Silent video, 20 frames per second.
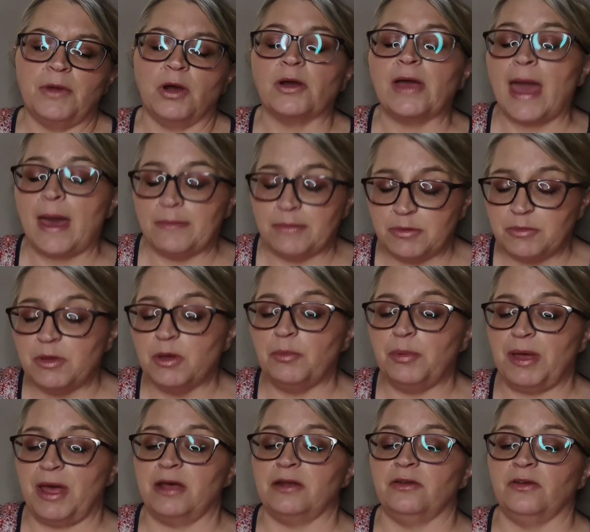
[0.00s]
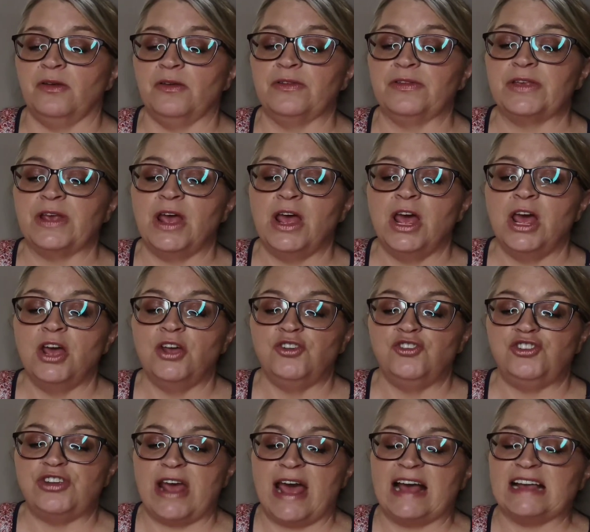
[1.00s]
uh, chamomile petals,
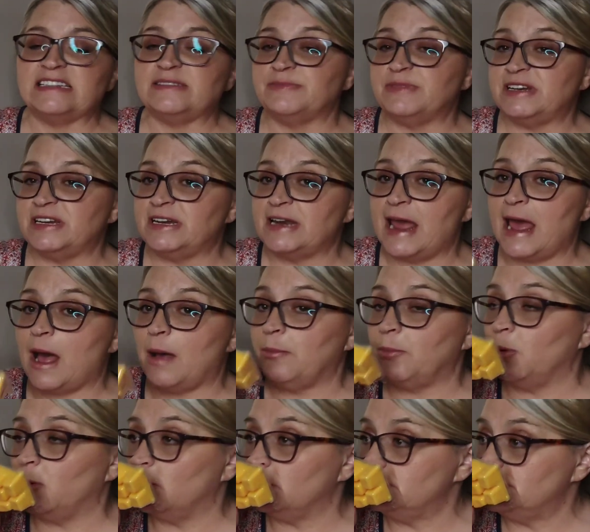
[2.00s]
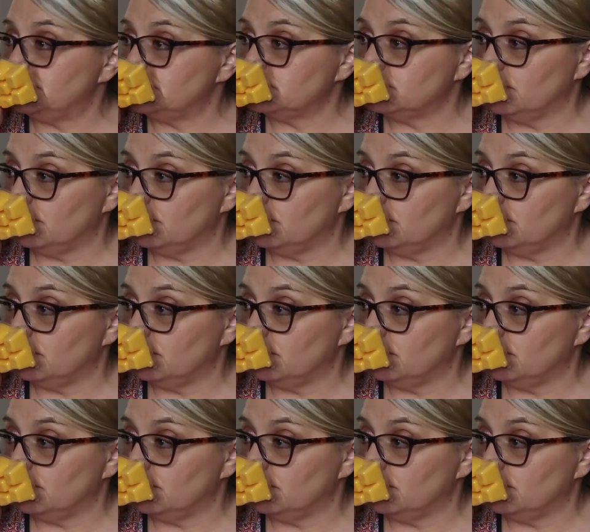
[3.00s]
jasmine, and apple.